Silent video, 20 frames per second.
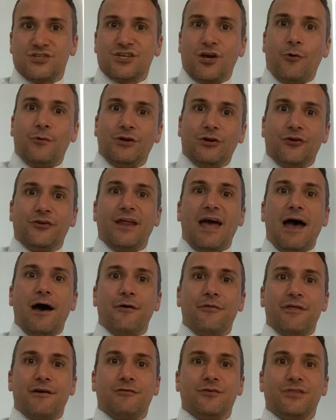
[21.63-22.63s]
going on
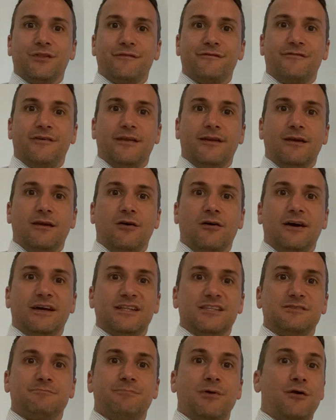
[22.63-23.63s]
out there on the front
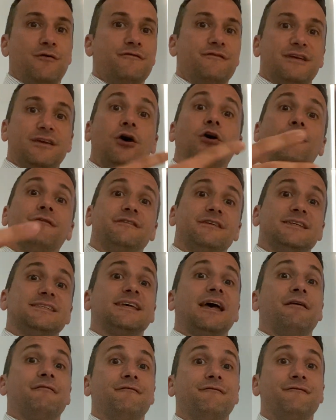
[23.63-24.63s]
lines, both in office
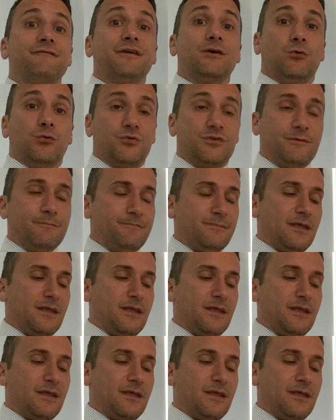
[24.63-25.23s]
and field.